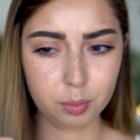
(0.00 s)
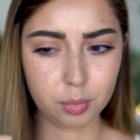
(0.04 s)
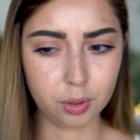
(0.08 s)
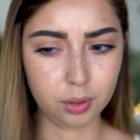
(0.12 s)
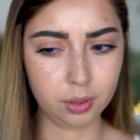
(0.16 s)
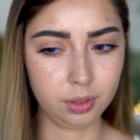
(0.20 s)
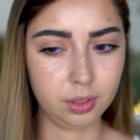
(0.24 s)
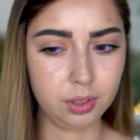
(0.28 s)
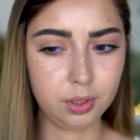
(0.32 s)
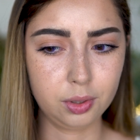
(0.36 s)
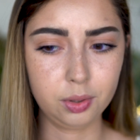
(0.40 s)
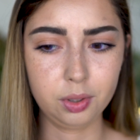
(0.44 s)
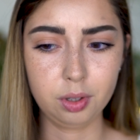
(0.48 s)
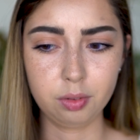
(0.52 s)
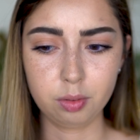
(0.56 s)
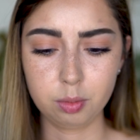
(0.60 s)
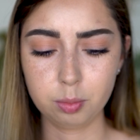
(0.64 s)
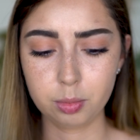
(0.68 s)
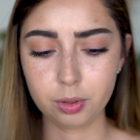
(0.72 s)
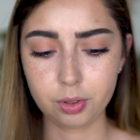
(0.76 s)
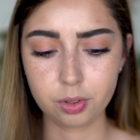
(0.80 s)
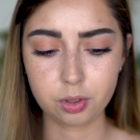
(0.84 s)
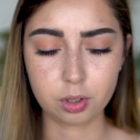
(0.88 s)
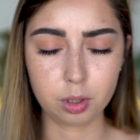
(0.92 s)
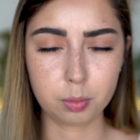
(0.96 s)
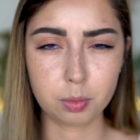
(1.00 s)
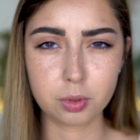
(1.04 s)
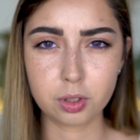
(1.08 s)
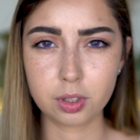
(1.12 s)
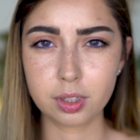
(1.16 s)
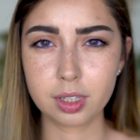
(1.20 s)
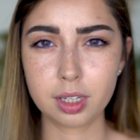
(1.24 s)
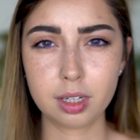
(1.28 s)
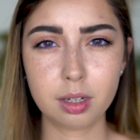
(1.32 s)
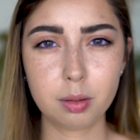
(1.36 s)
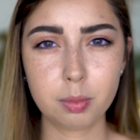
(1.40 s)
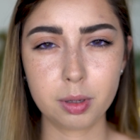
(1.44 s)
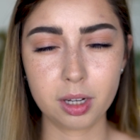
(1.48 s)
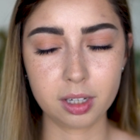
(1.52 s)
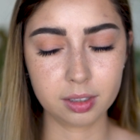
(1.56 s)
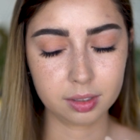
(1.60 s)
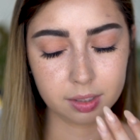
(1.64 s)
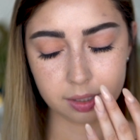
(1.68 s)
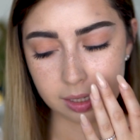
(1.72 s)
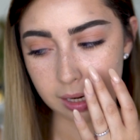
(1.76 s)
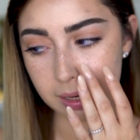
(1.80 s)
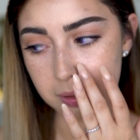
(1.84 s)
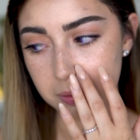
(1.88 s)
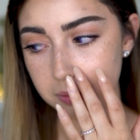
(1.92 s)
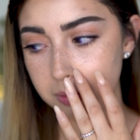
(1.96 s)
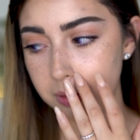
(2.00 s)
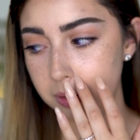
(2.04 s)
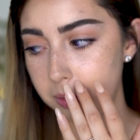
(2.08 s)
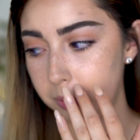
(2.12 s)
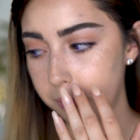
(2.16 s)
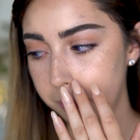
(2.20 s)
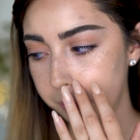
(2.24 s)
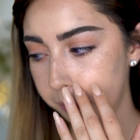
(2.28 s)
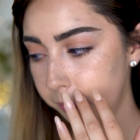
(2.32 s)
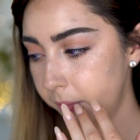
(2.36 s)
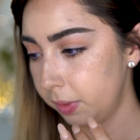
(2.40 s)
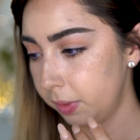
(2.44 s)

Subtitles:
put 2 different prescriptions in a box. I don't know.